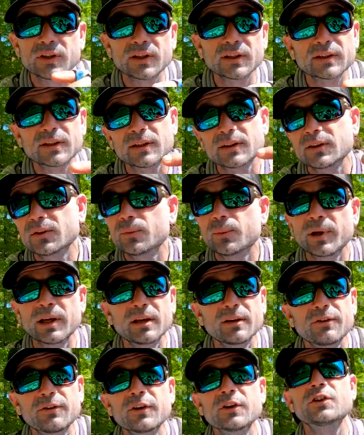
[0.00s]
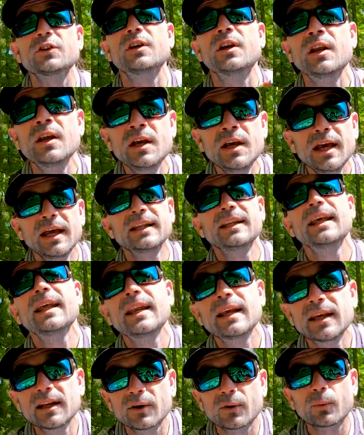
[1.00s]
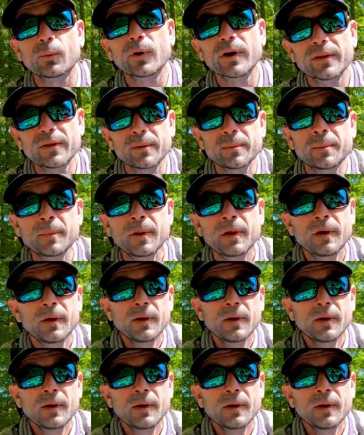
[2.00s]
like this is being efficient and getting in a rhythm.